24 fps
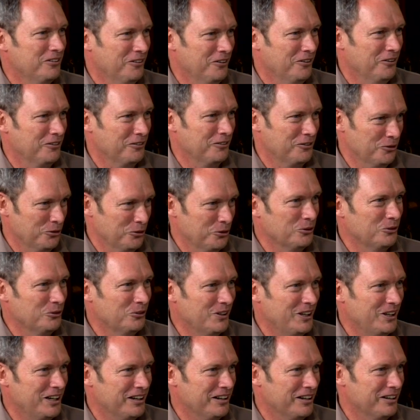on
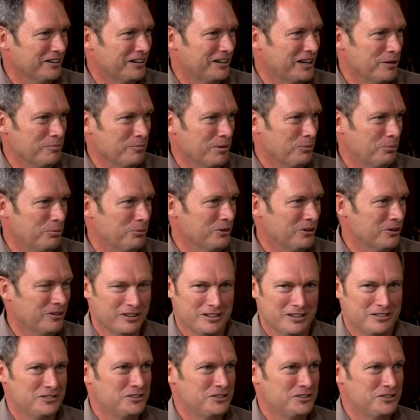Google and it came up with like